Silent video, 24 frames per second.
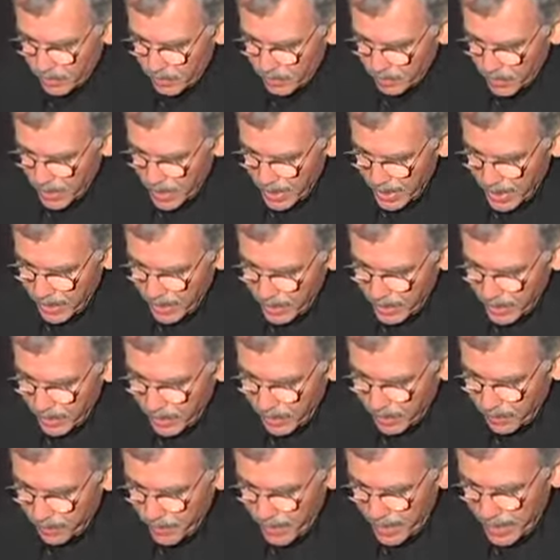
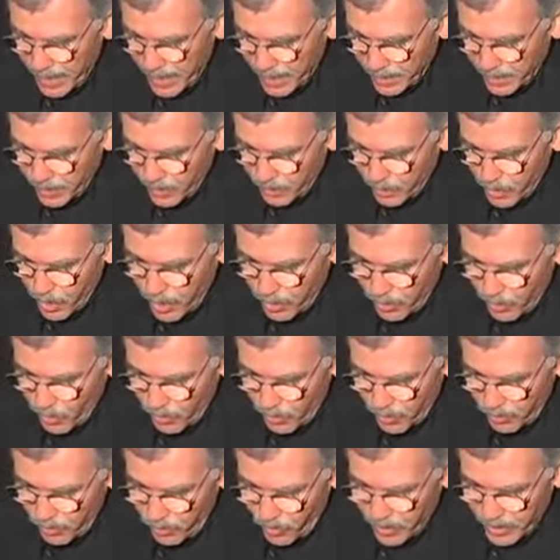my editor, Bob
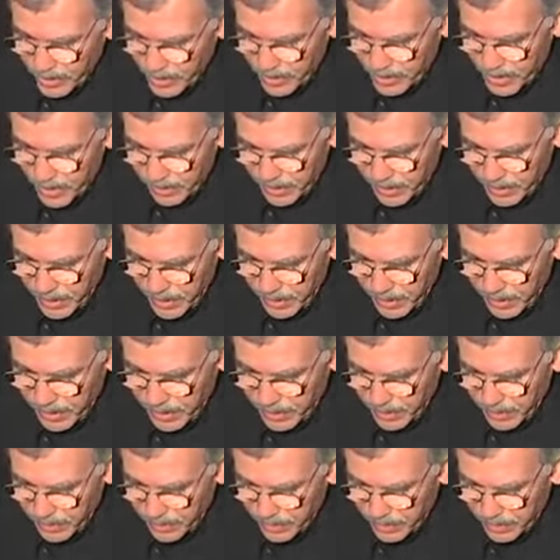Morton, points out
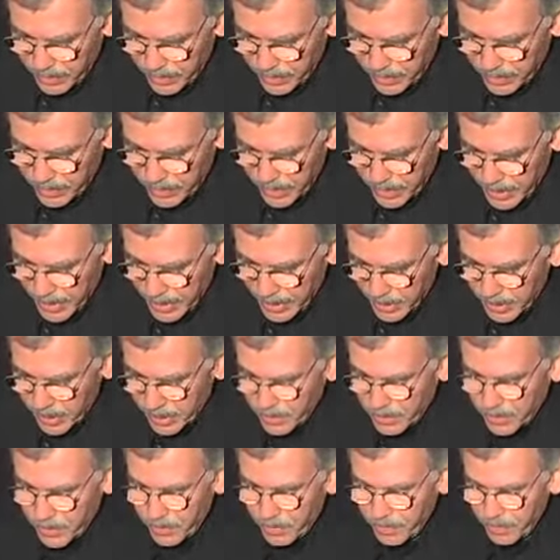that today
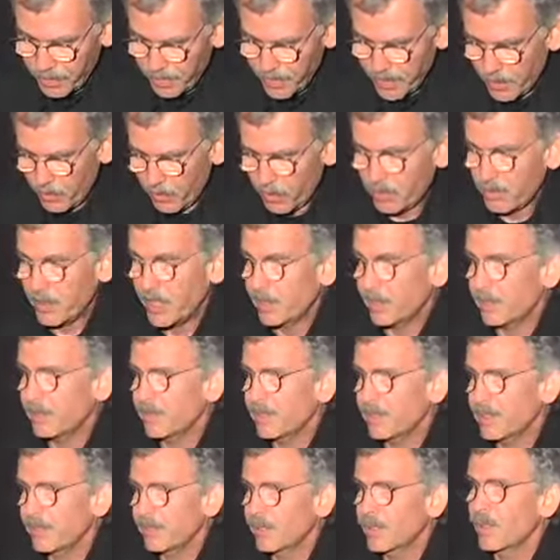such a thing would be
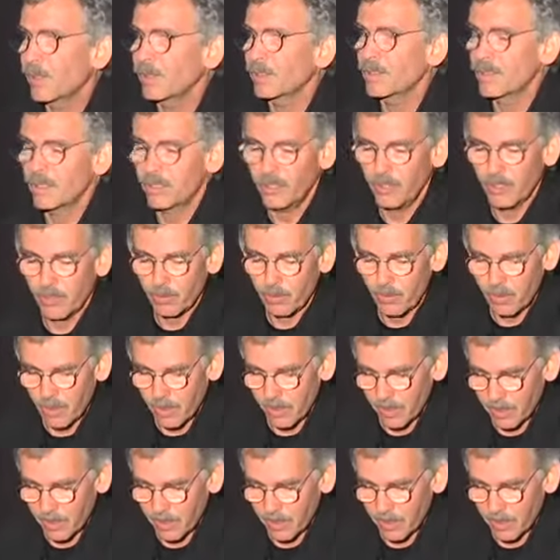difficult to do.